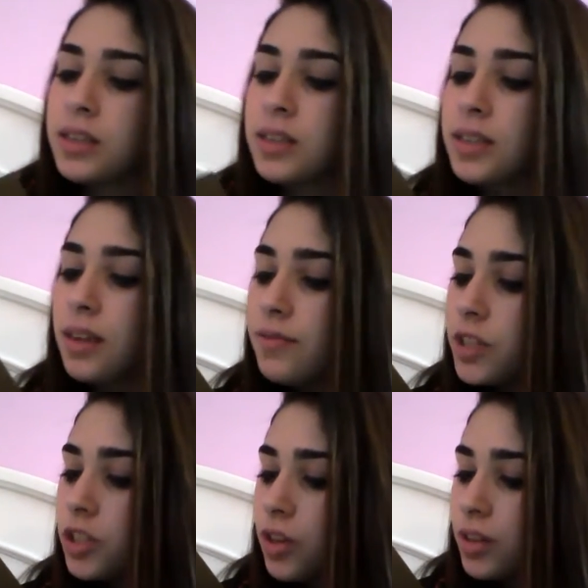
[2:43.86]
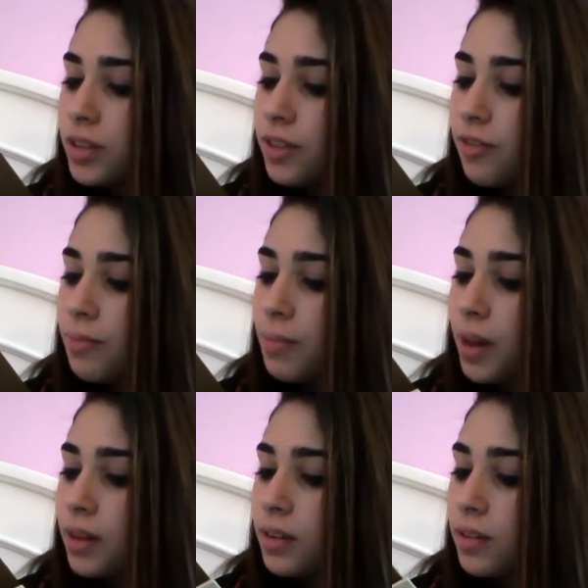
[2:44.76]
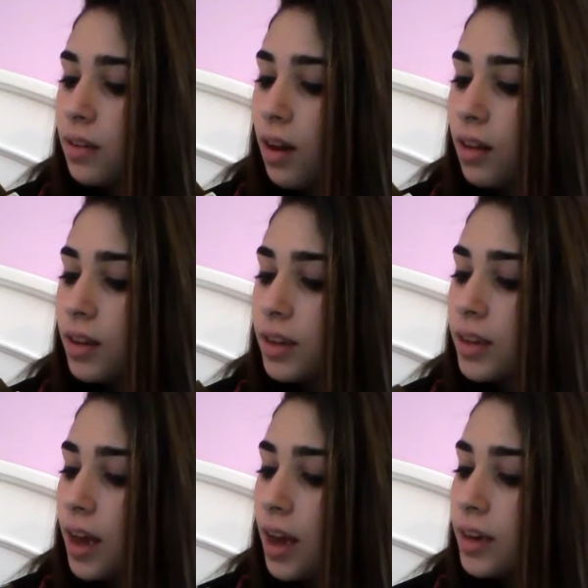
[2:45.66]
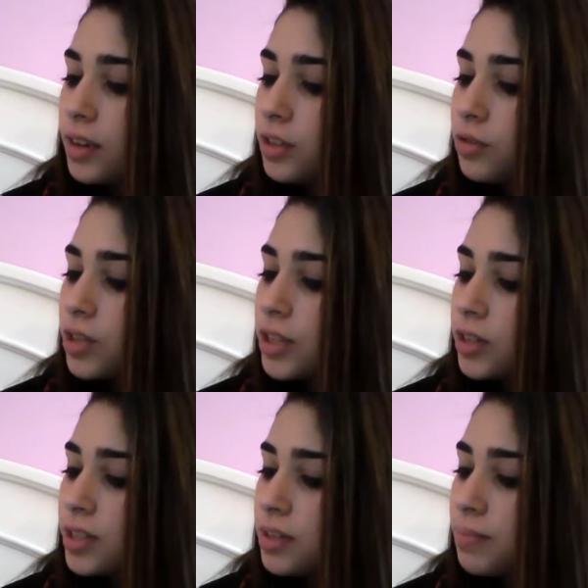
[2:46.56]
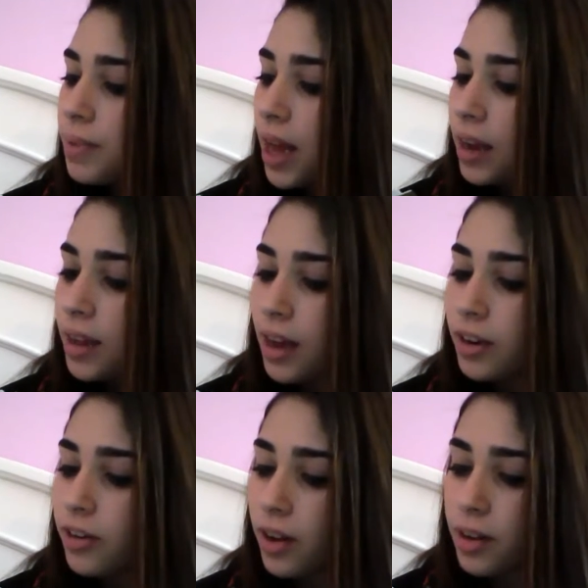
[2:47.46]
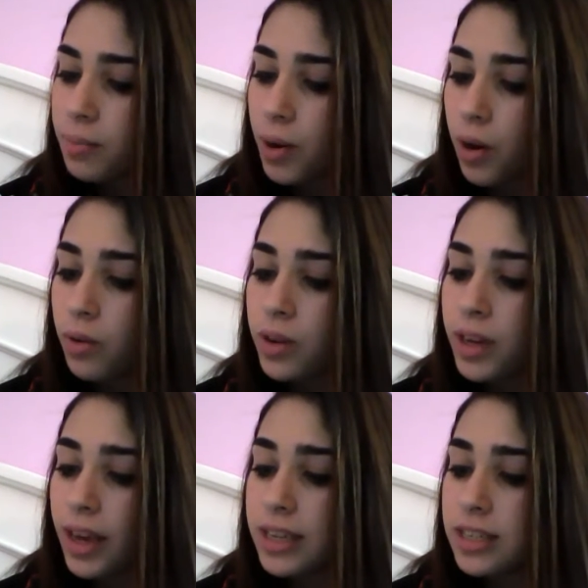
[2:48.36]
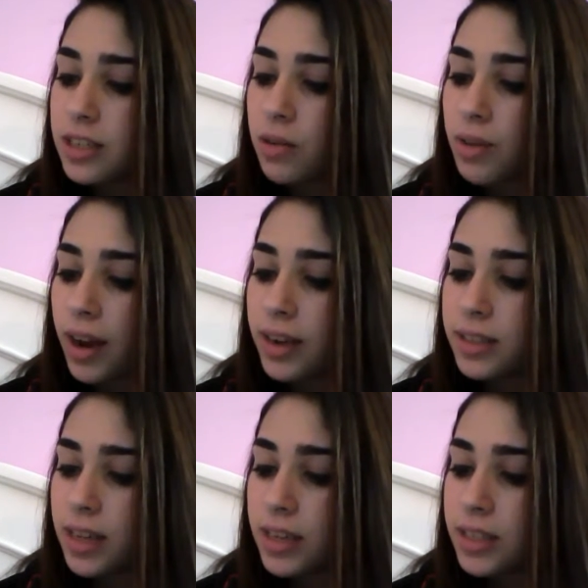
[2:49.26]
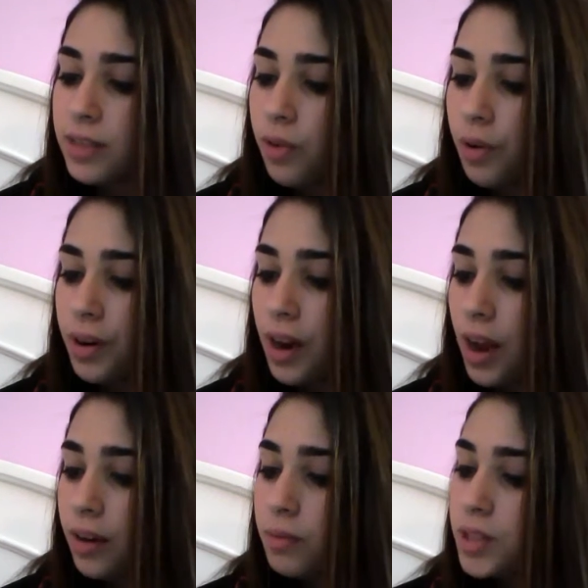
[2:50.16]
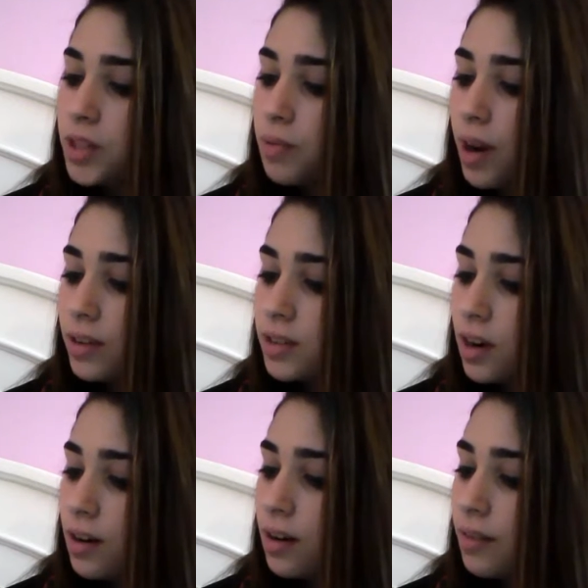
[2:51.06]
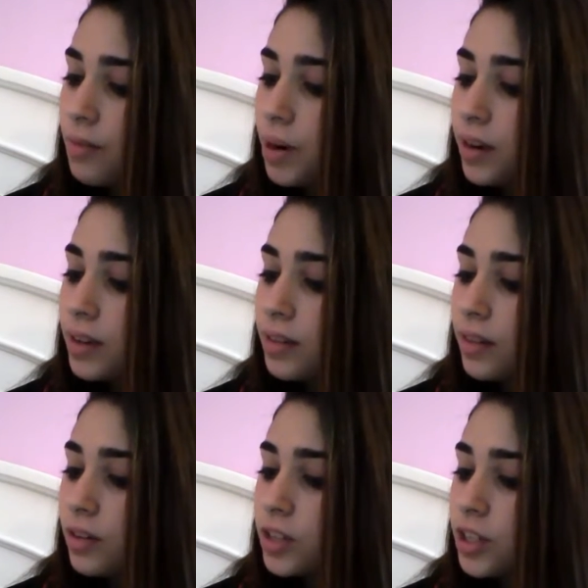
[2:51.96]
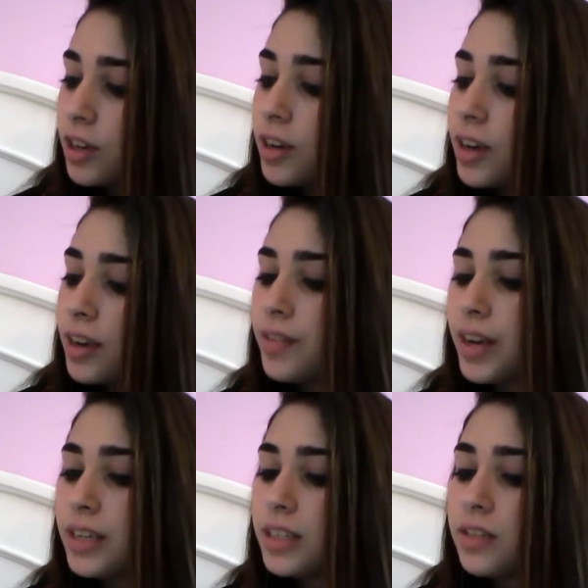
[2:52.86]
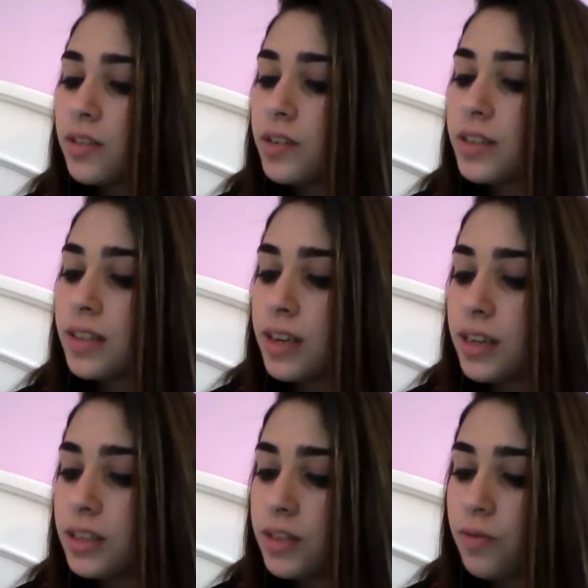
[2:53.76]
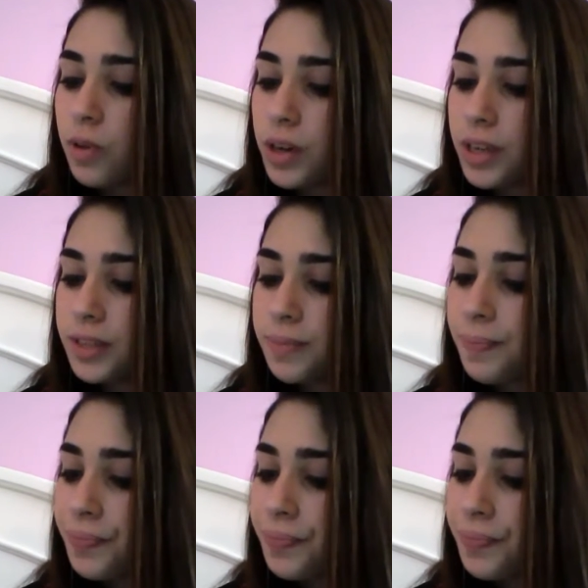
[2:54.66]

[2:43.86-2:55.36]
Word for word: Self-destructive, melancholic, and usually dressed in black, Edgar Allan Poe, 1809 to 1849, was the rock star of American literature in the 1830s and 1840s.